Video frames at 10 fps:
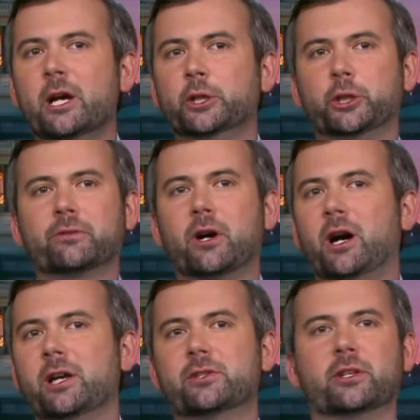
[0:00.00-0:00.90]
should have
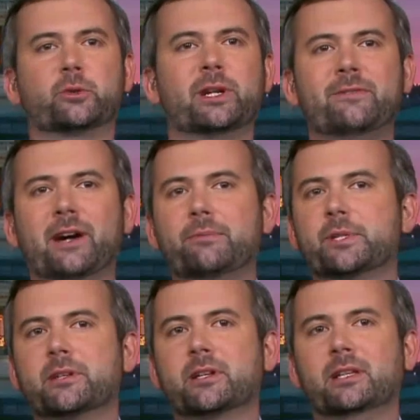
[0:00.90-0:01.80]
caused a
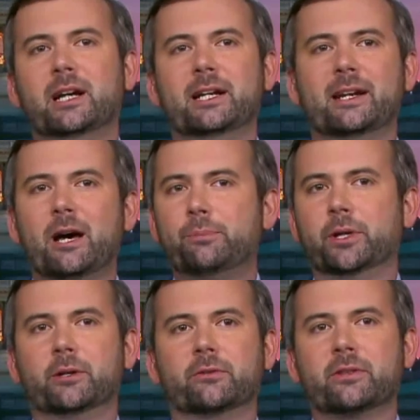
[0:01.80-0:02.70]
25% decline in
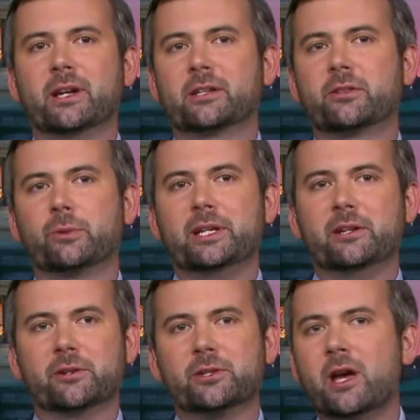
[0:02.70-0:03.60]
output over the next 3
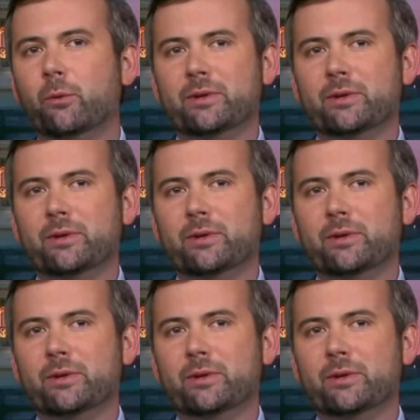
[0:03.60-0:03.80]
years.